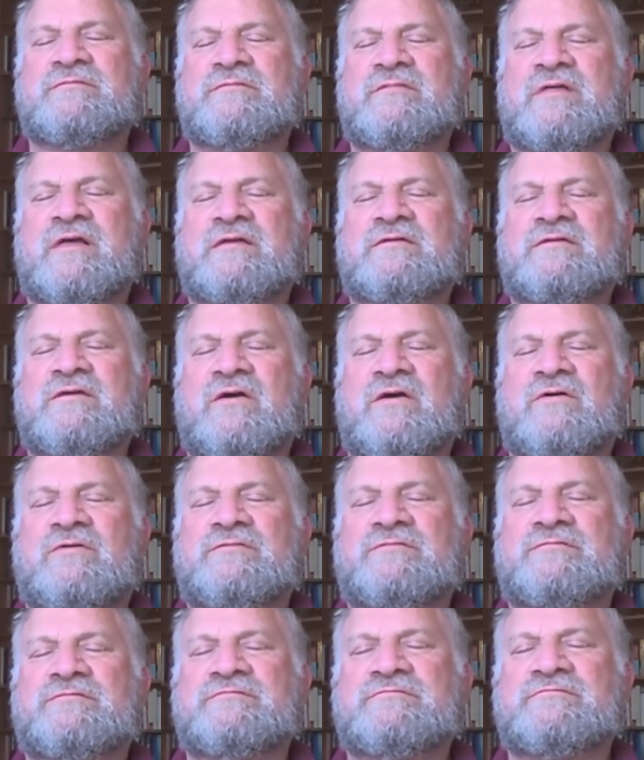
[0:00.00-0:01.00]
Thank you.
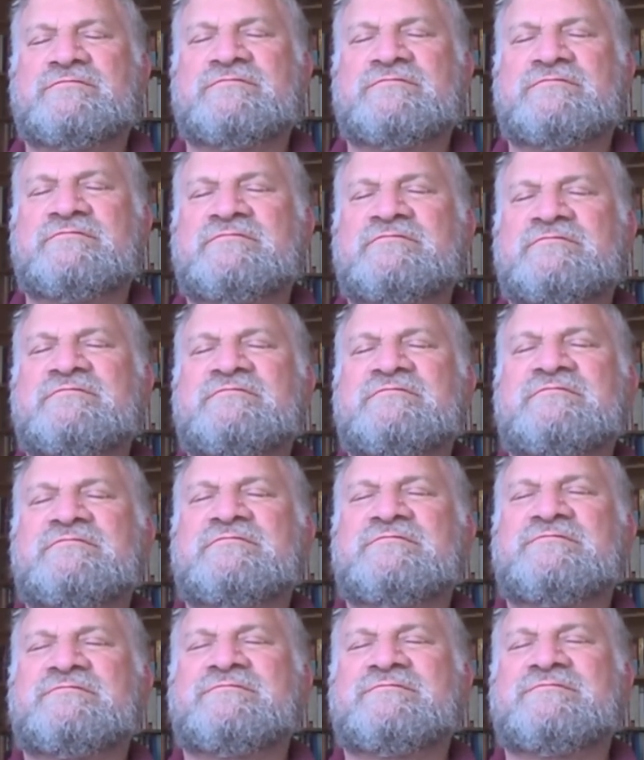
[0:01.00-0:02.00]

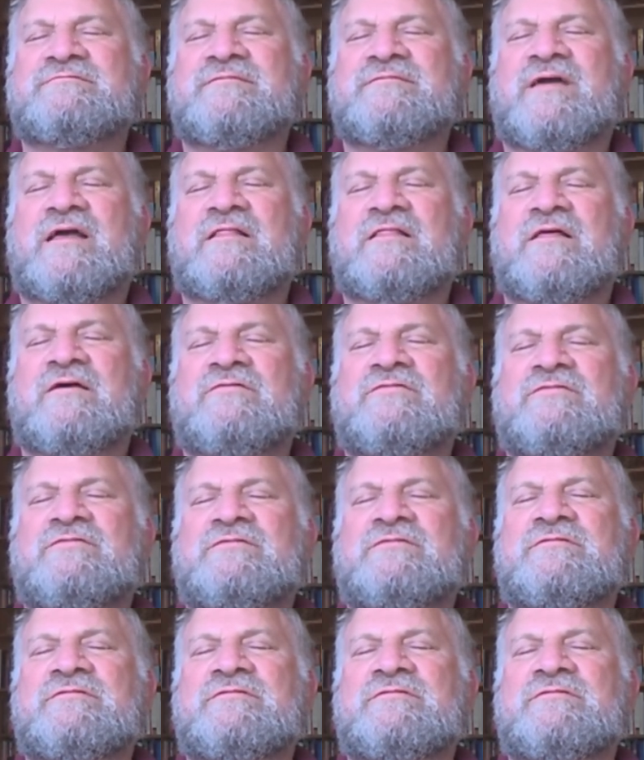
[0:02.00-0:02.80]
I love